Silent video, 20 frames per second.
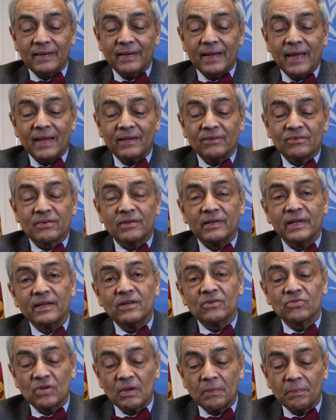enhanced
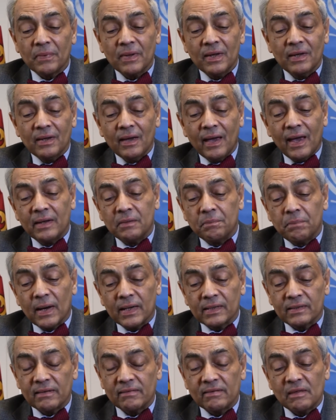leadership and
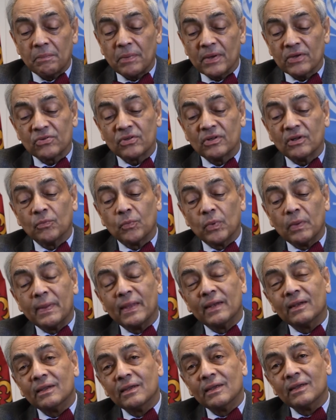participation of
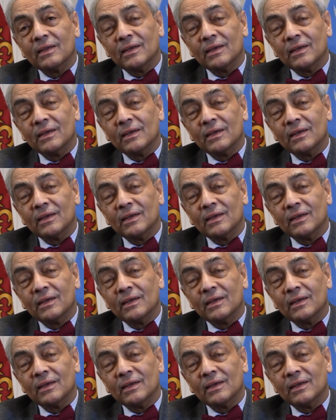women